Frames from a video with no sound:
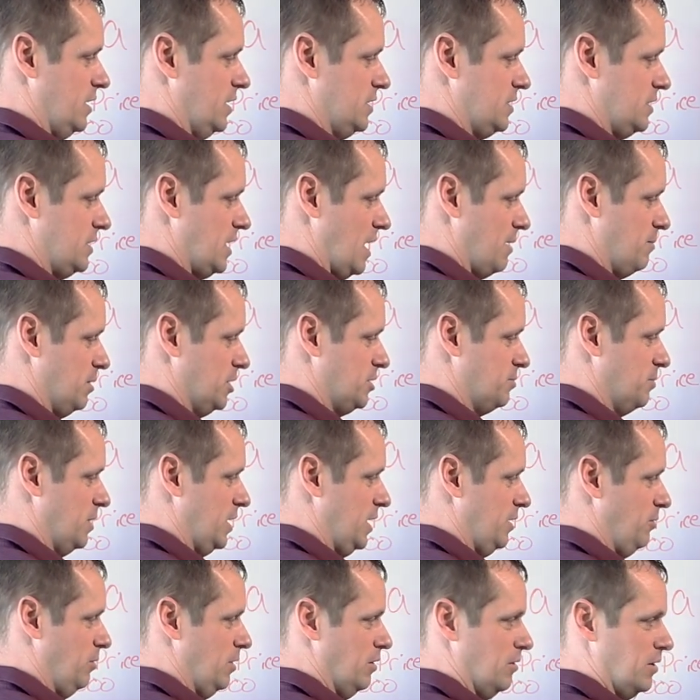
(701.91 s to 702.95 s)
this is how much
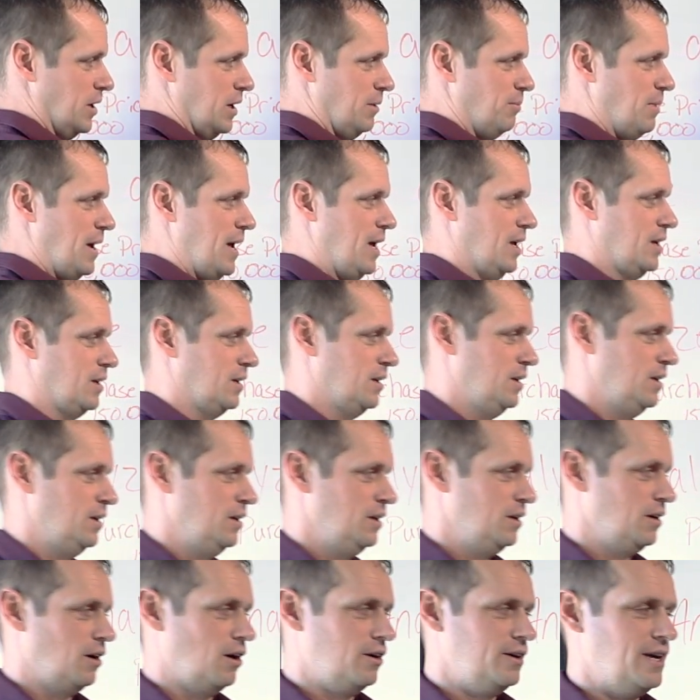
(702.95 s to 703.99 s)
money we were going to make,
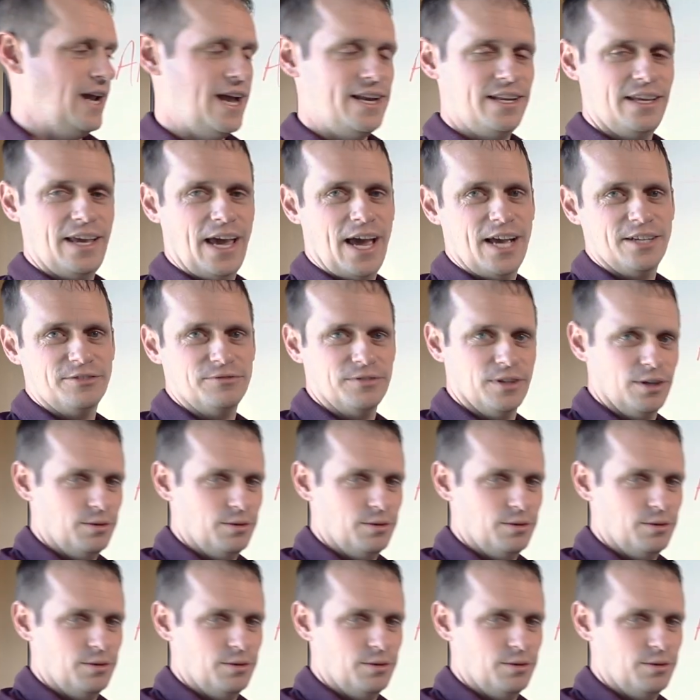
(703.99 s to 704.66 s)
our net cash